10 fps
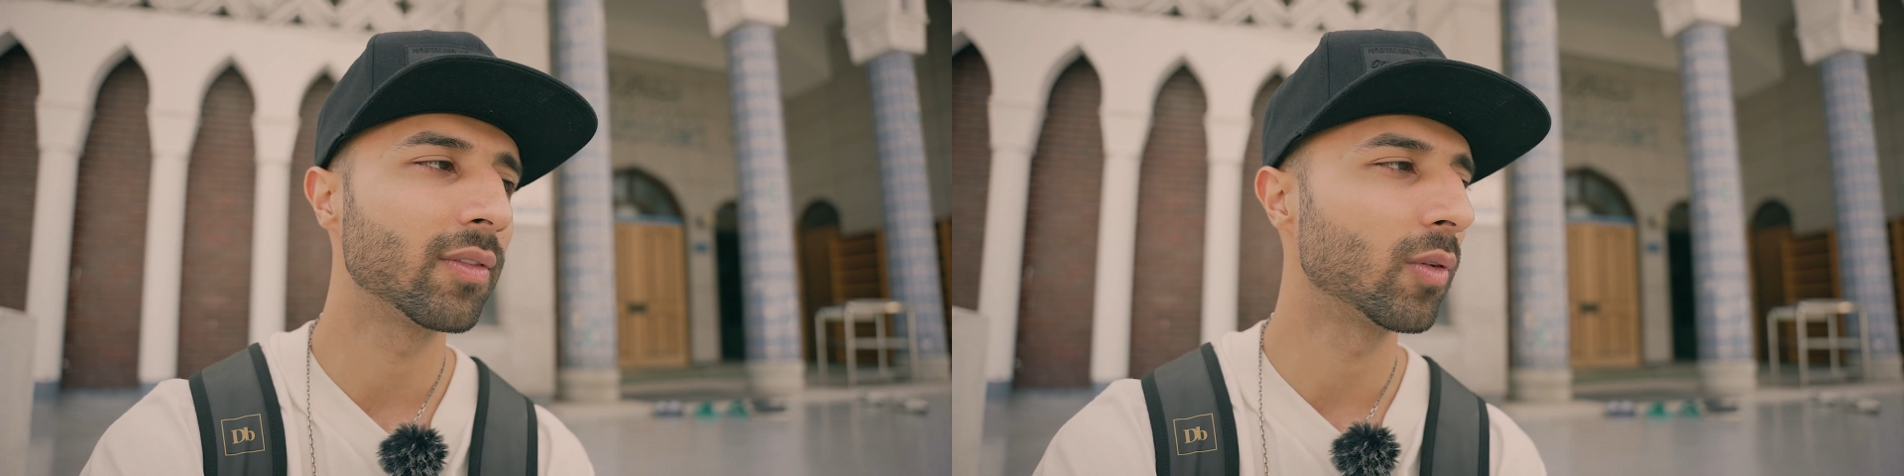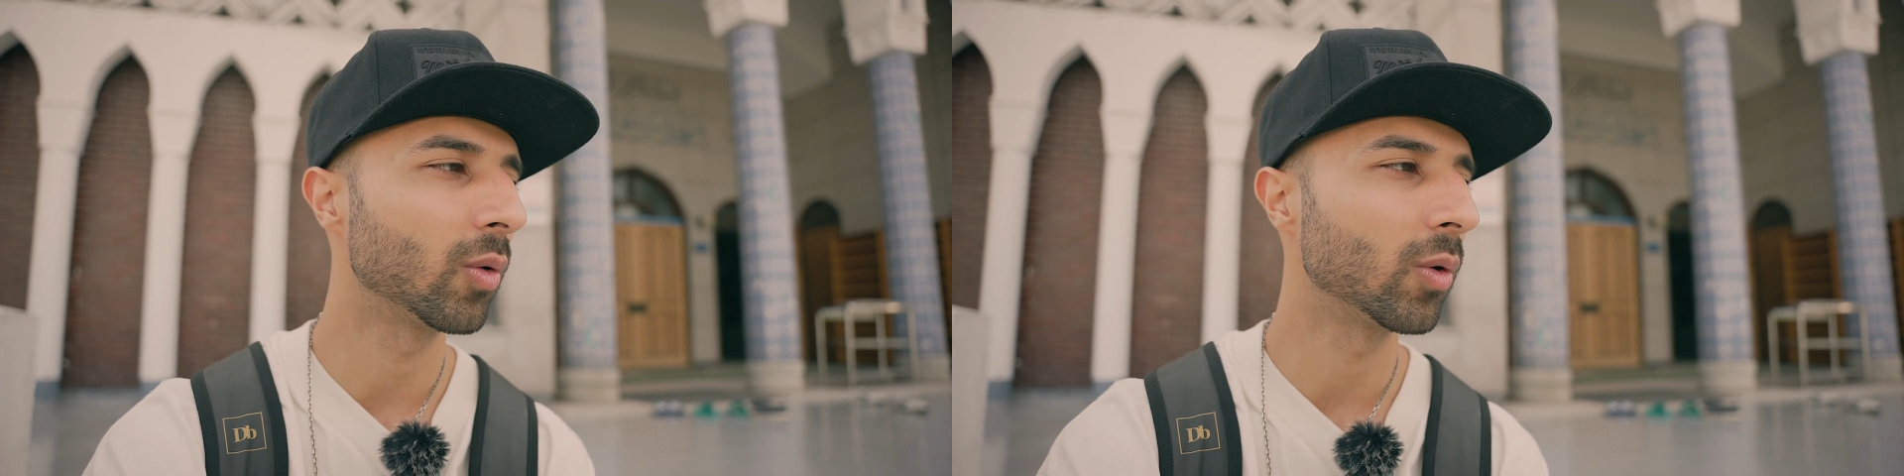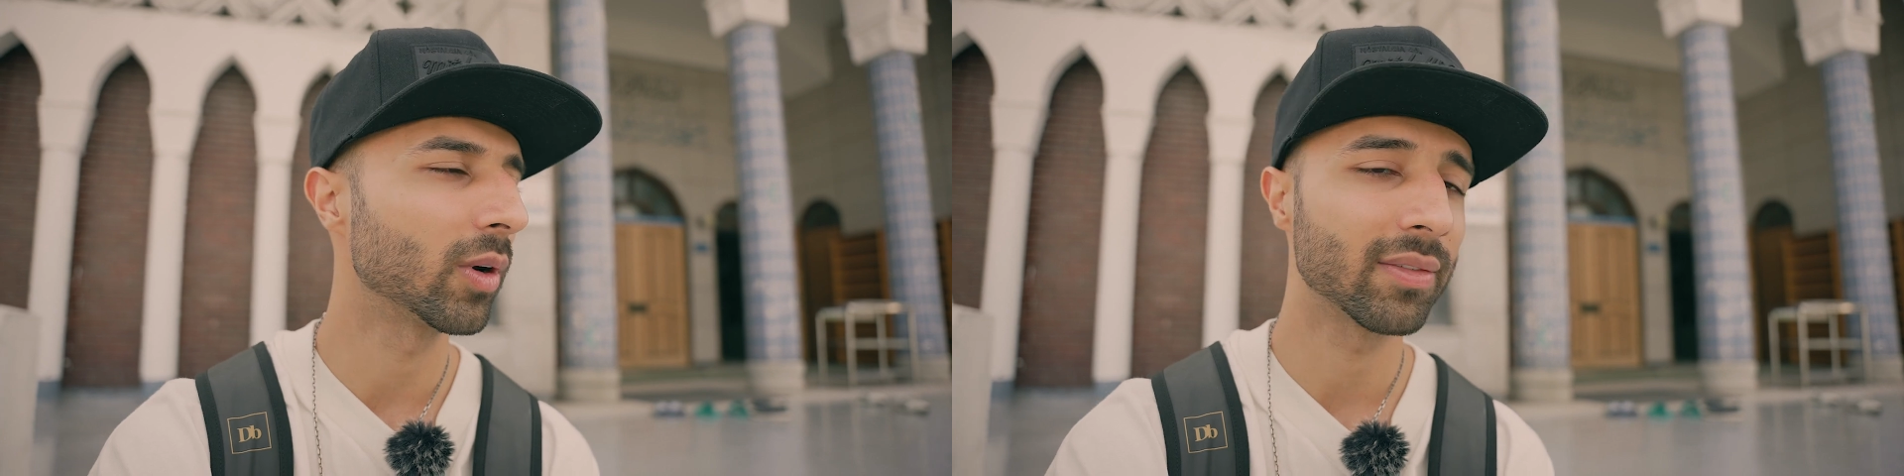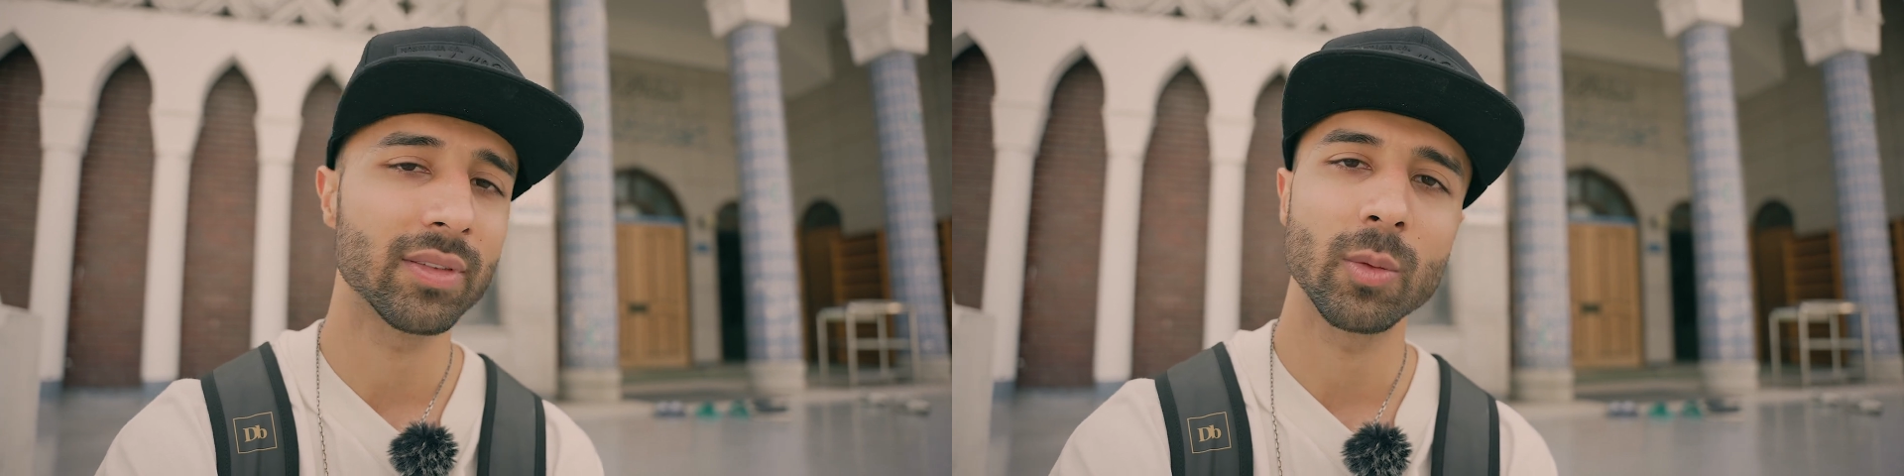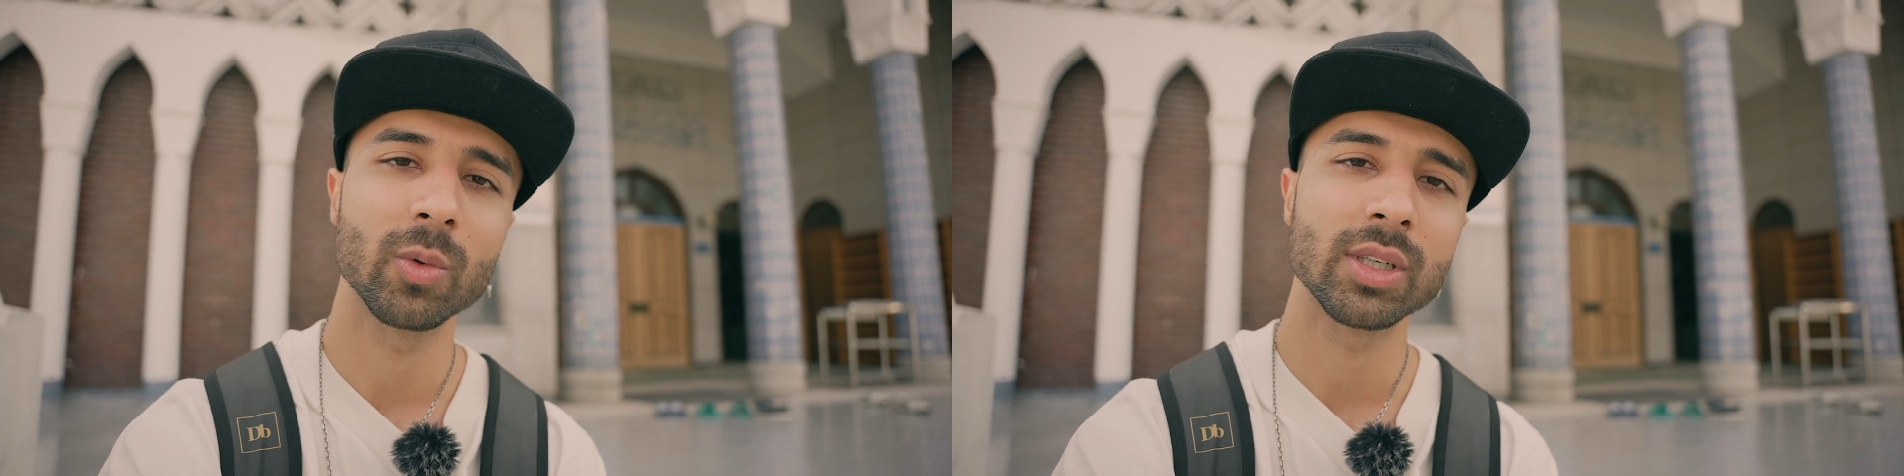for if
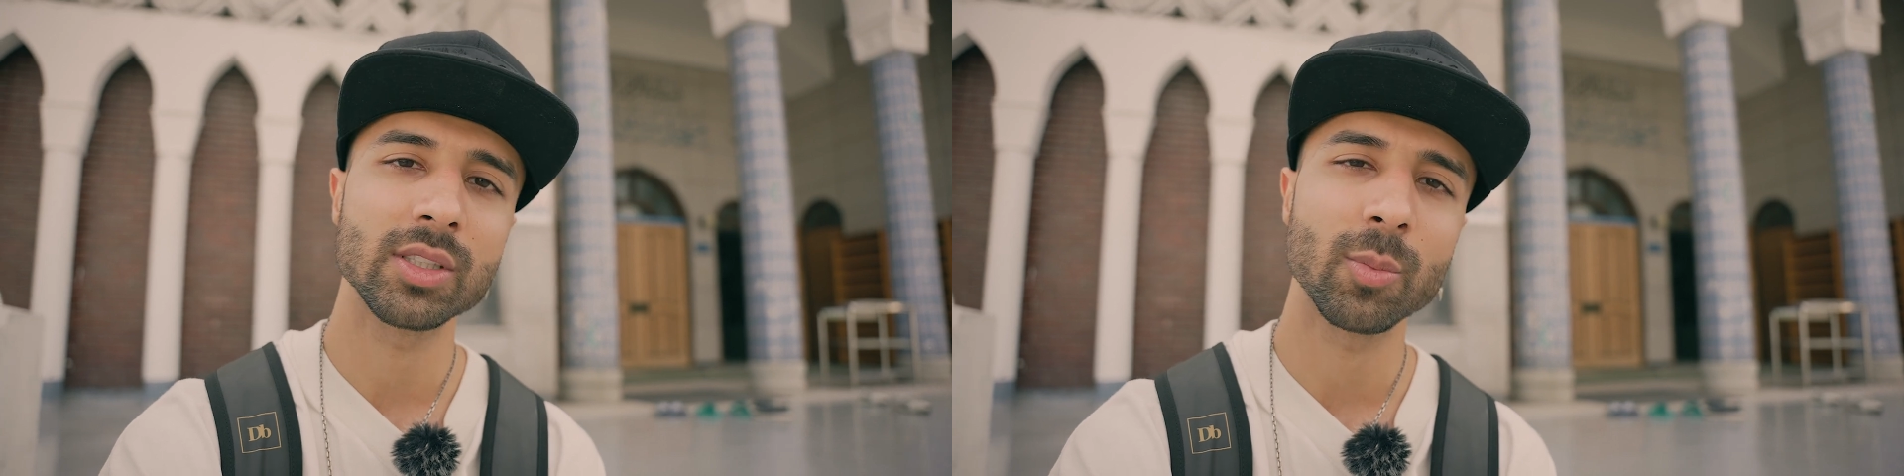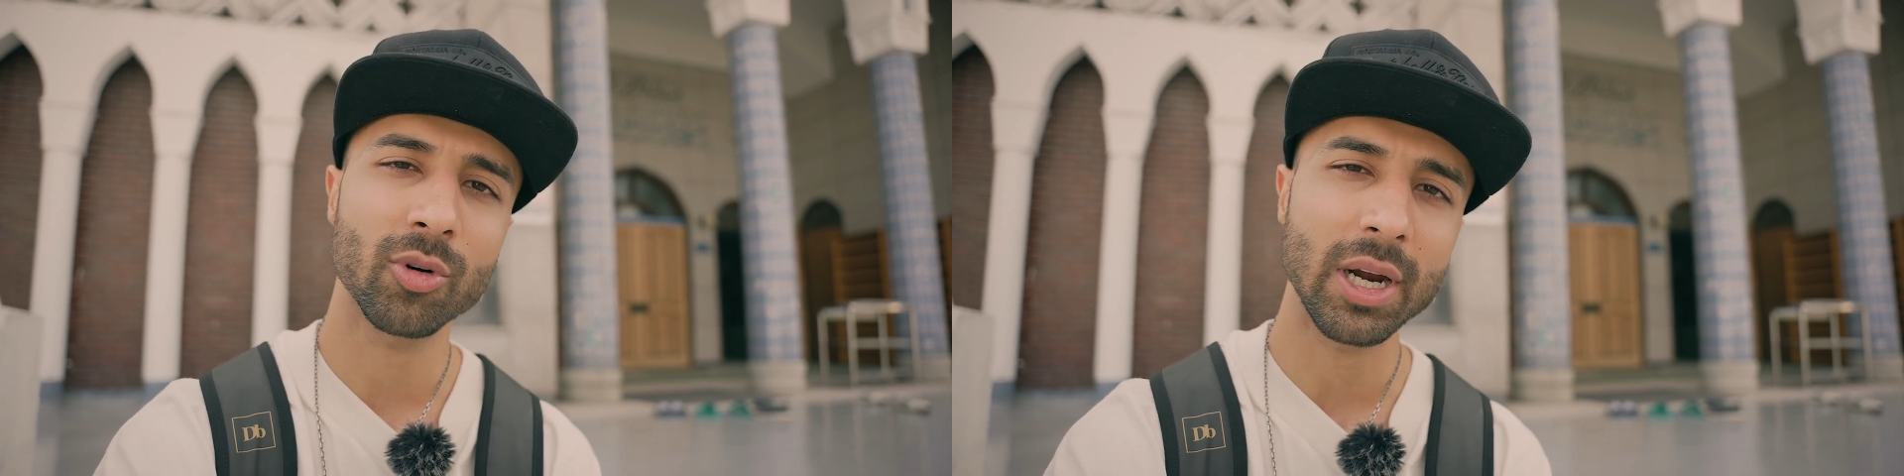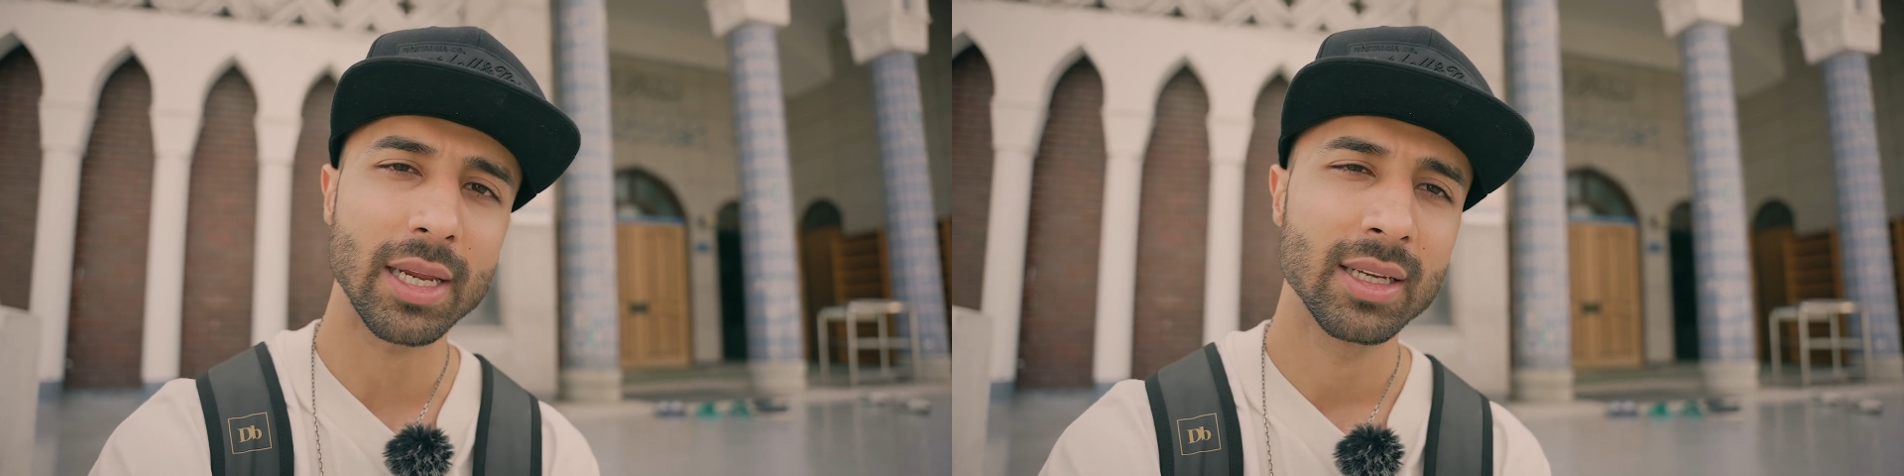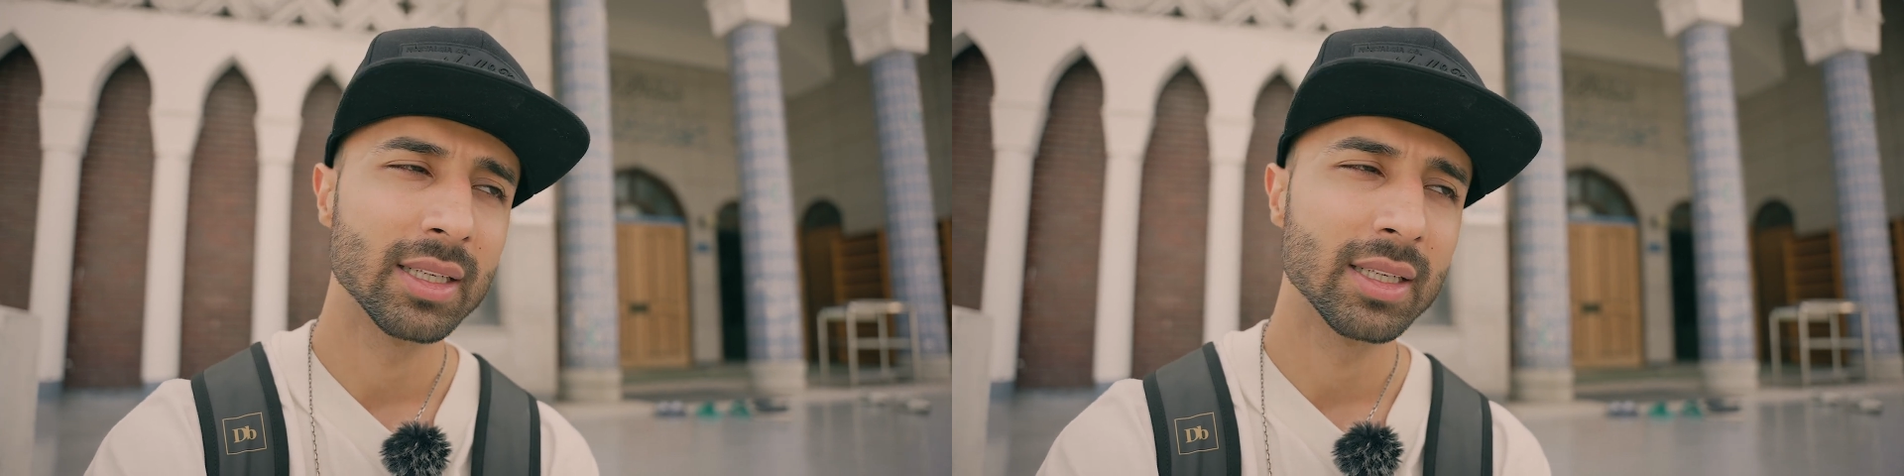they wanted to pray.